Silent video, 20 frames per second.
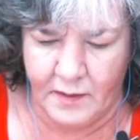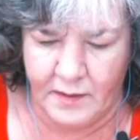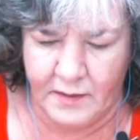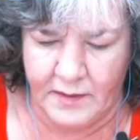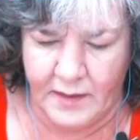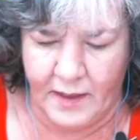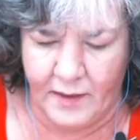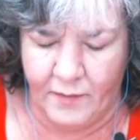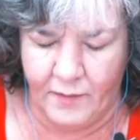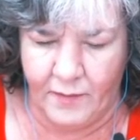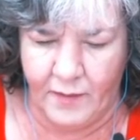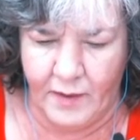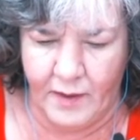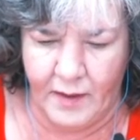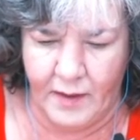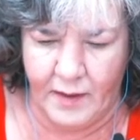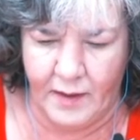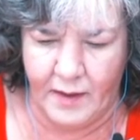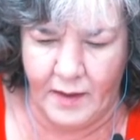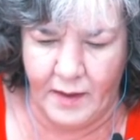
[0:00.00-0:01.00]
Now,
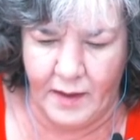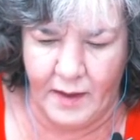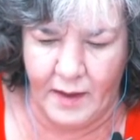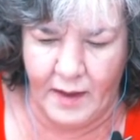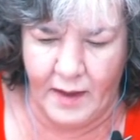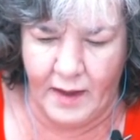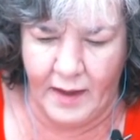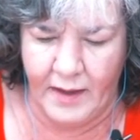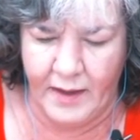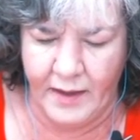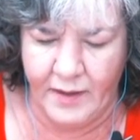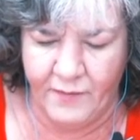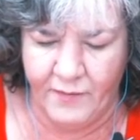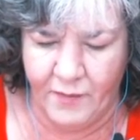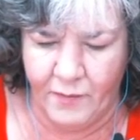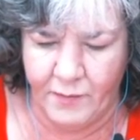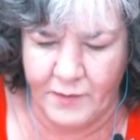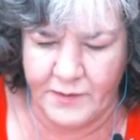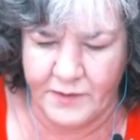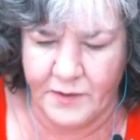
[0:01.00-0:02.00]
I have
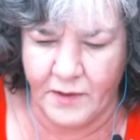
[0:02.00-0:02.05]
always